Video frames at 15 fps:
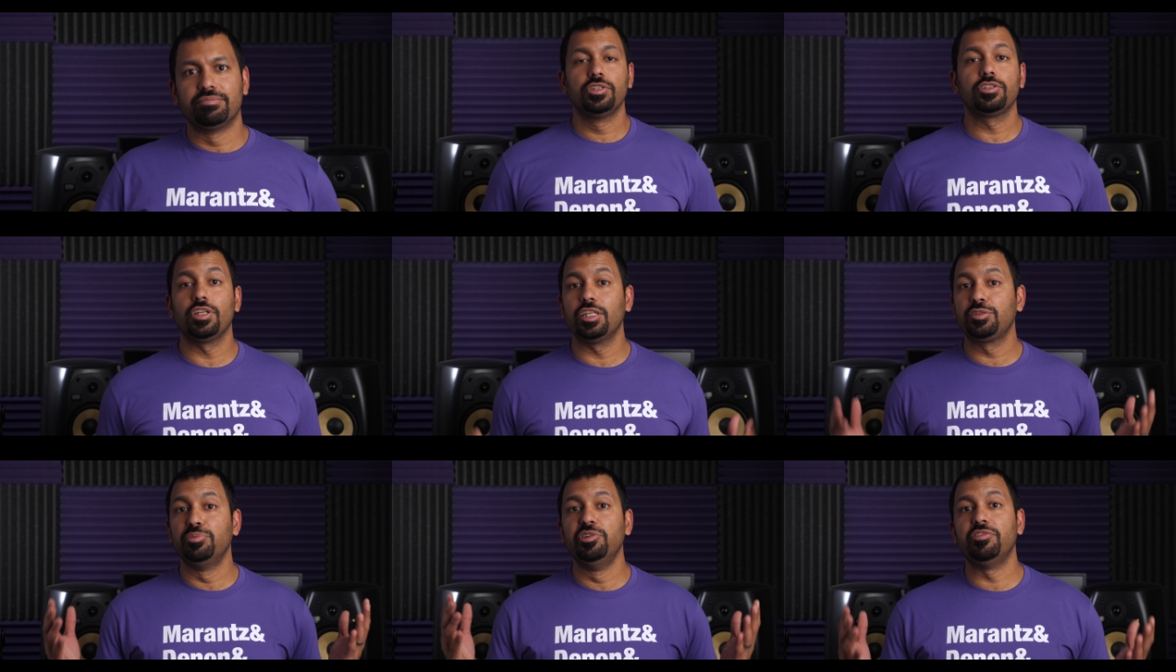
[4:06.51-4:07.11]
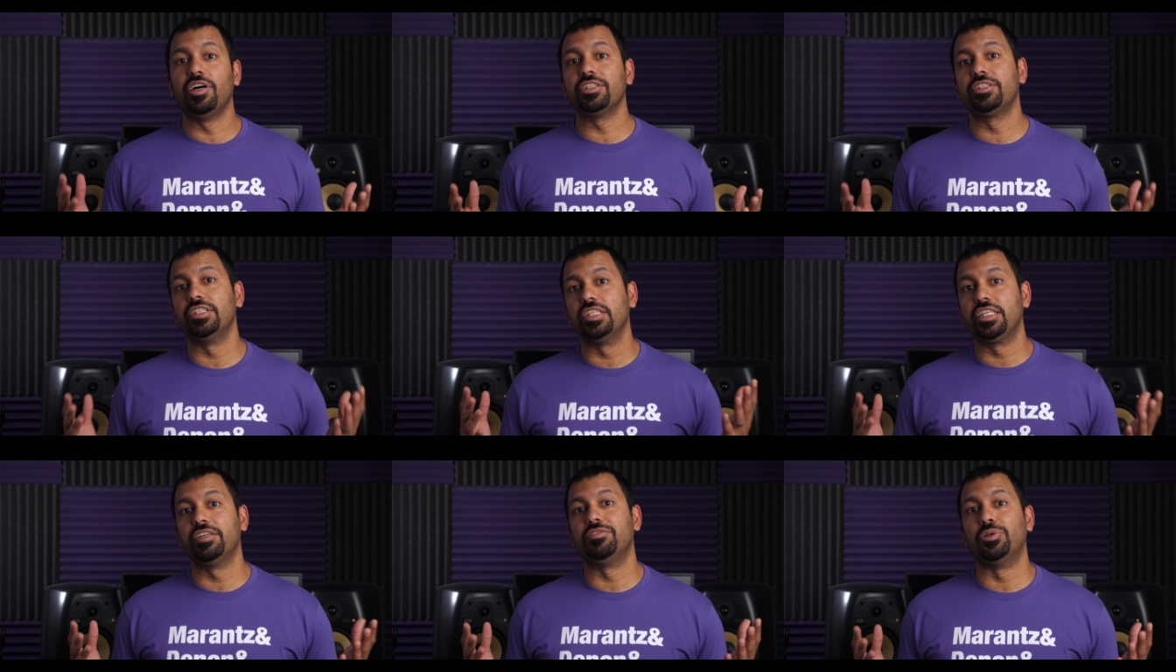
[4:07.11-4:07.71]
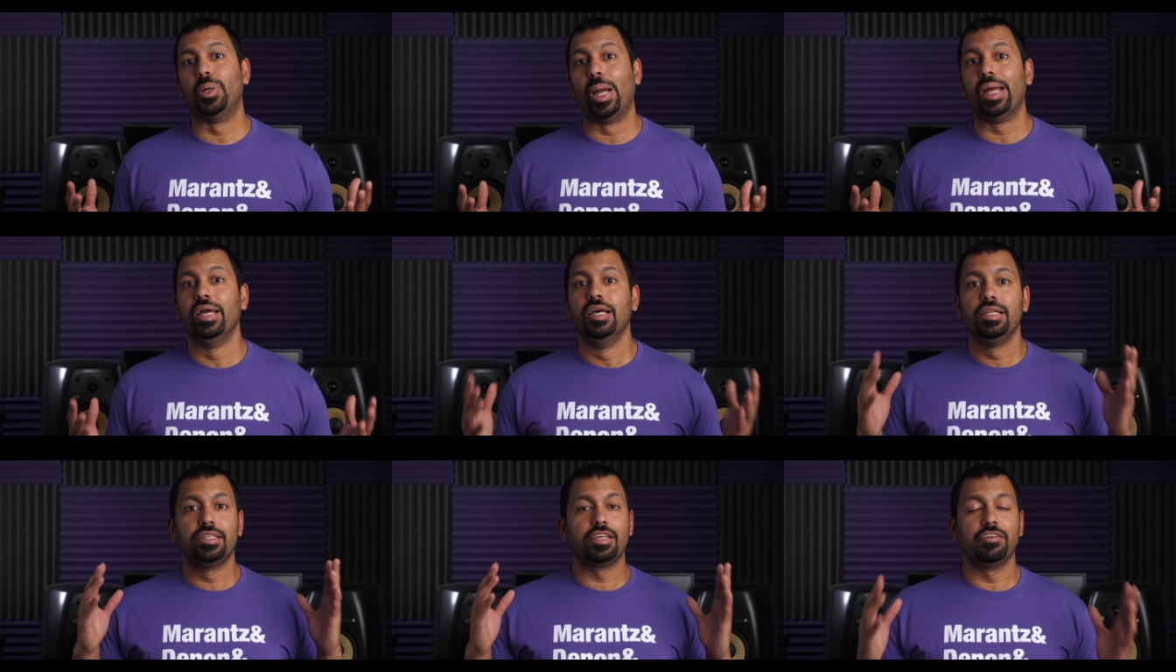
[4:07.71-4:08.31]
So let's move on to the giveaway.
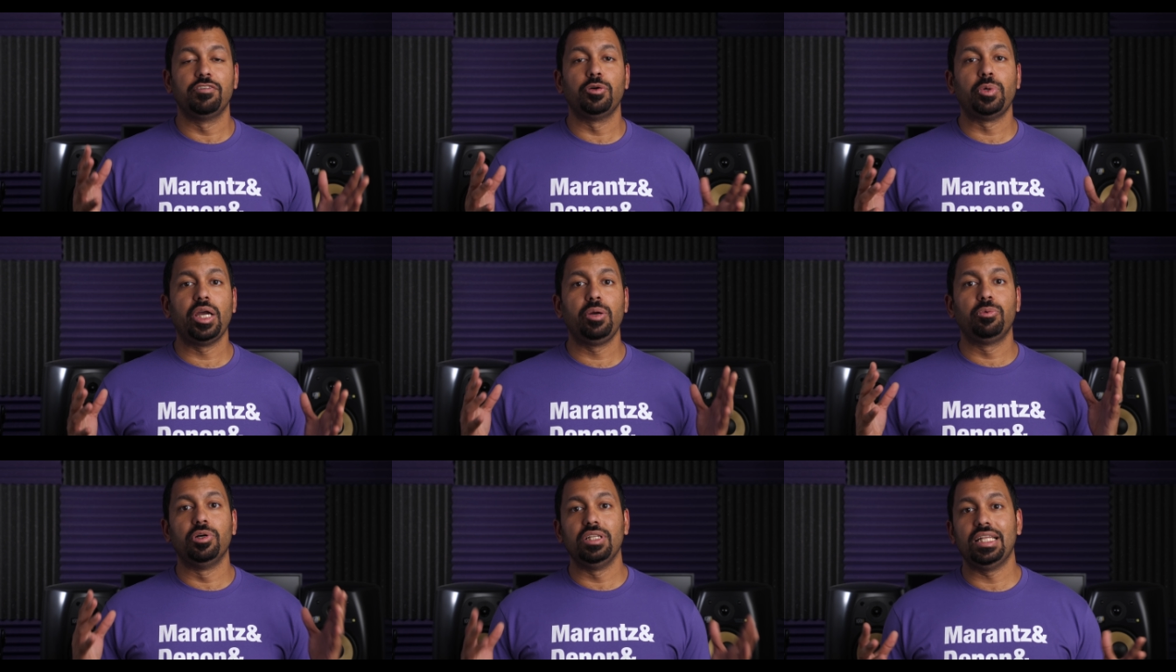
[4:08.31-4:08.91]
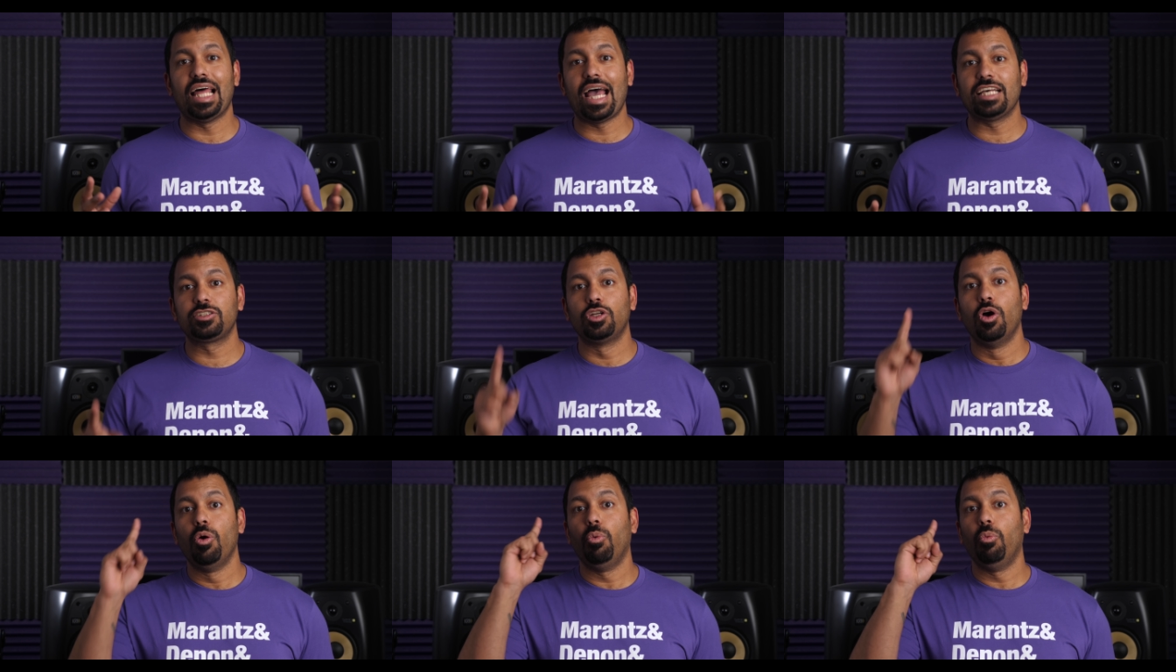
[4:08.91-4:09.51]
The giveaway will last